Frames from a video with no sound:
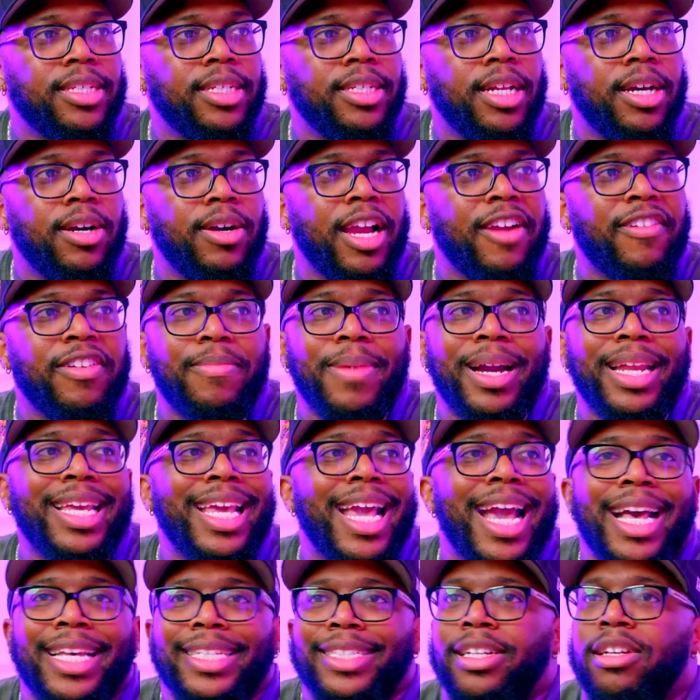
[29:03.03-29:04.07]
Everybody
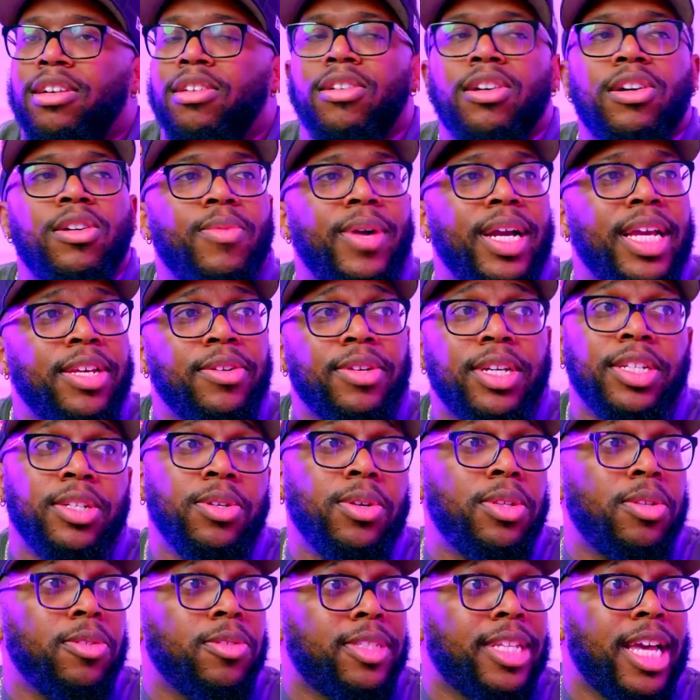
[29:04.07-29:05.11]
has their own way. You can
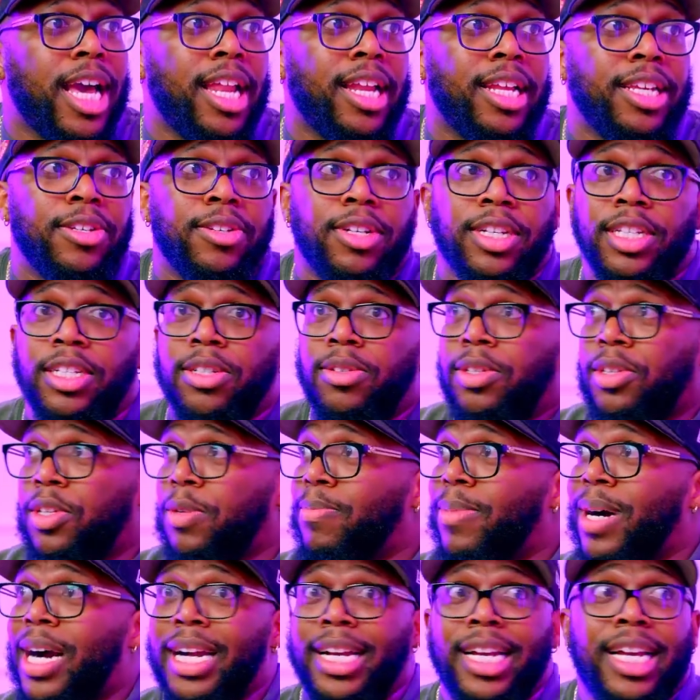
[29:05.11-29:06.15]
do it through styling, you can do it through
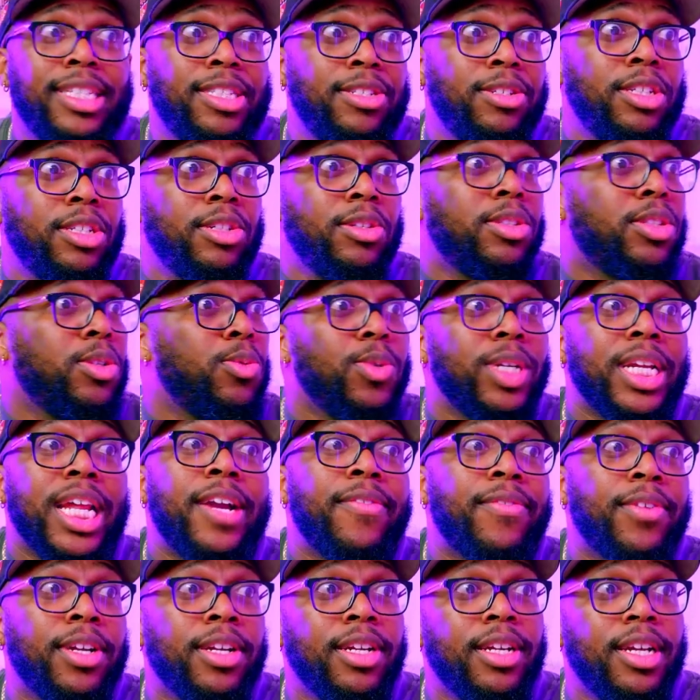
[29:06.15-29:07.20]
podcasts, you can do it through
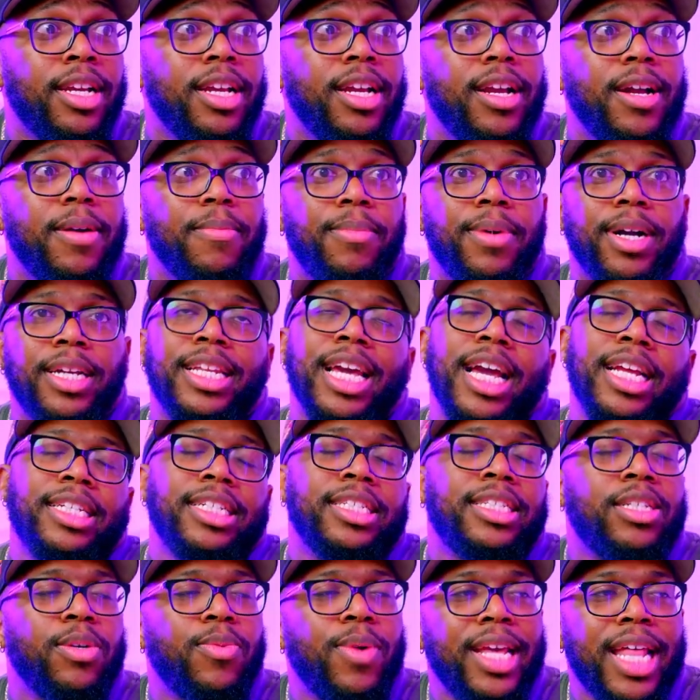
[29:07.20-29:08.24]
whatever, but that's
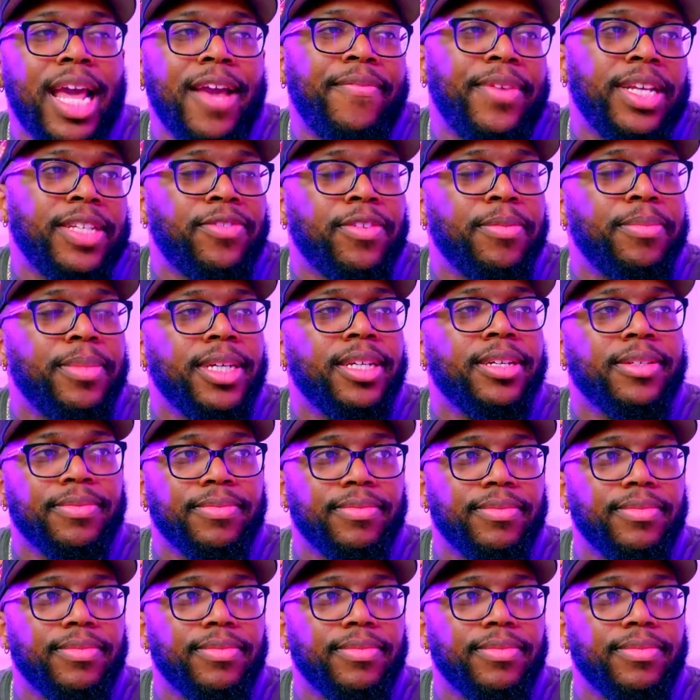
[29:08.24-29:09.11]
just the way that fits for me.